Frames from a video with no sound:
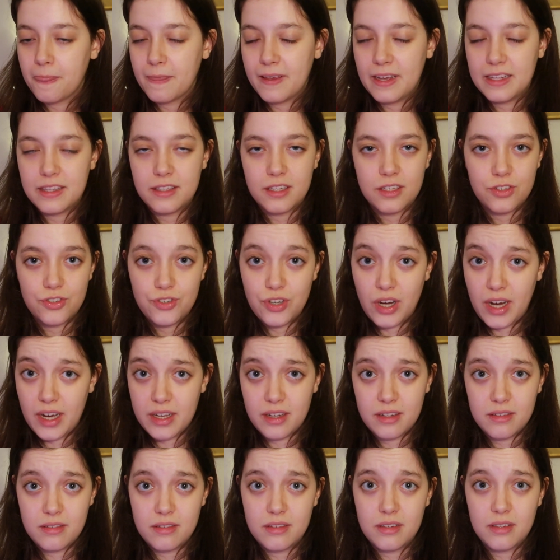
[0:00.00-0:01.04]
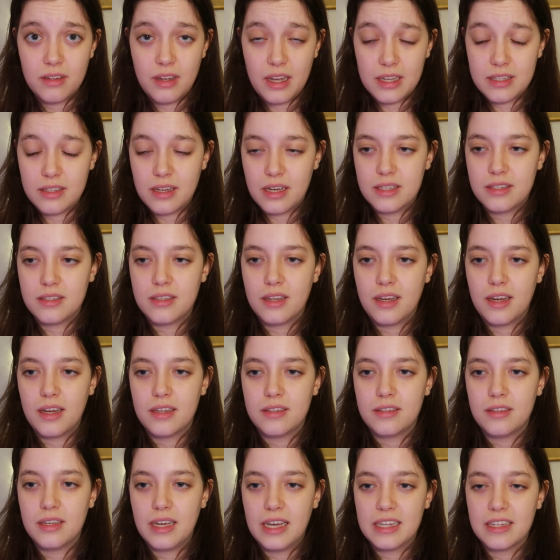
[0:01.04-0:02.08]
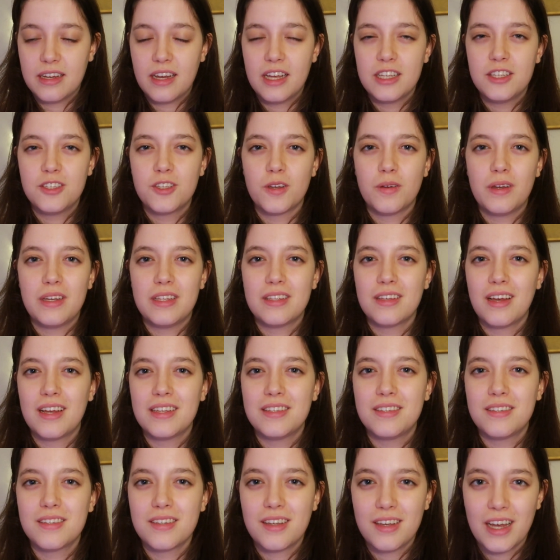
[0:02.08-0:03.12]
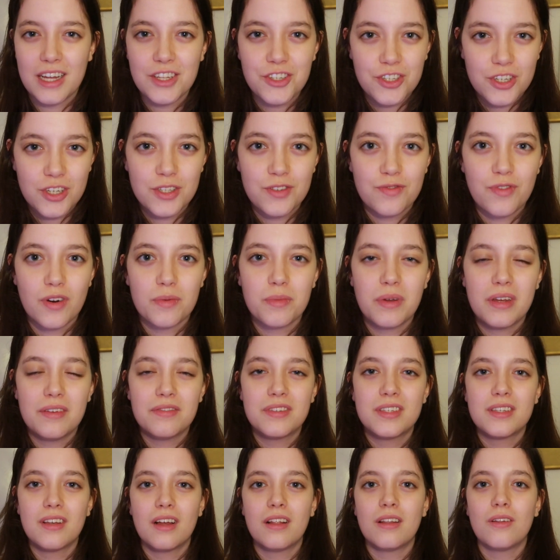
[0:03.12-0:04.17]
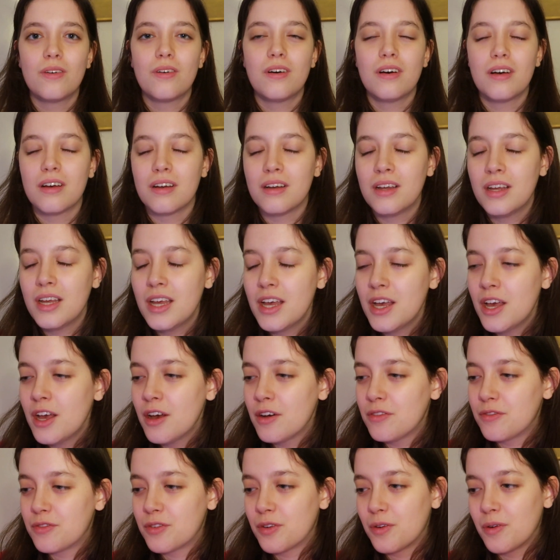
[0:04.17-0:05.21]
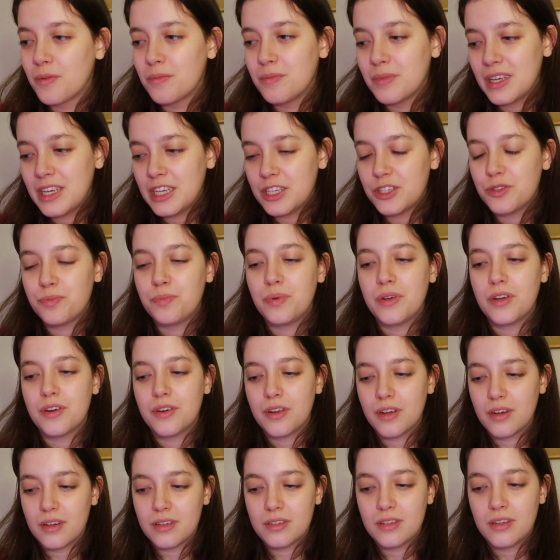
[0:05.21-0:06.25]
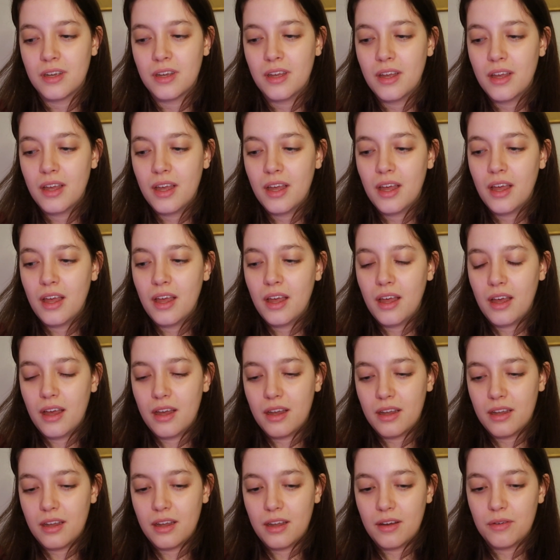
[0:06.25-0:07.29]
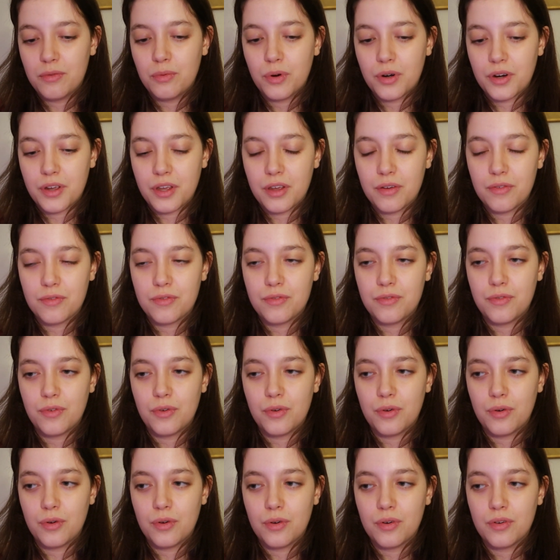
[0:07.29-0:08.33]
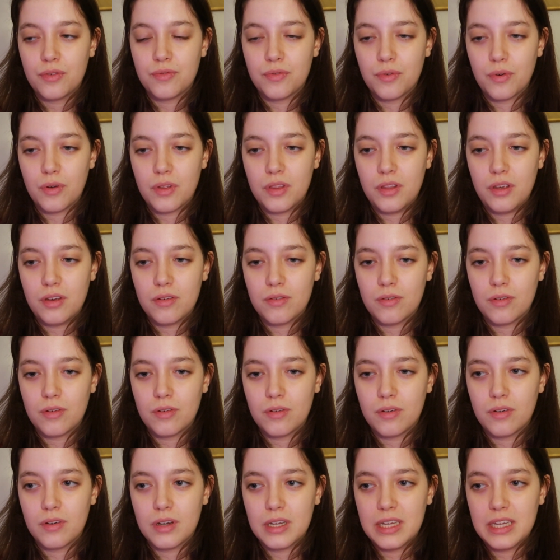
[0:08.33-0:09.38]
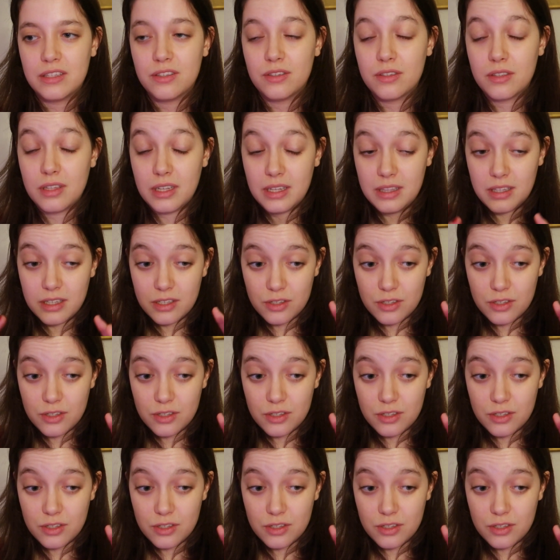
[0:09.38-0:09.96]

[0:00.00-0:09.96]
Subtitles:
It is giant, as I said. It has sketches from Yves Saint Laurent, from his period, working for Dior. It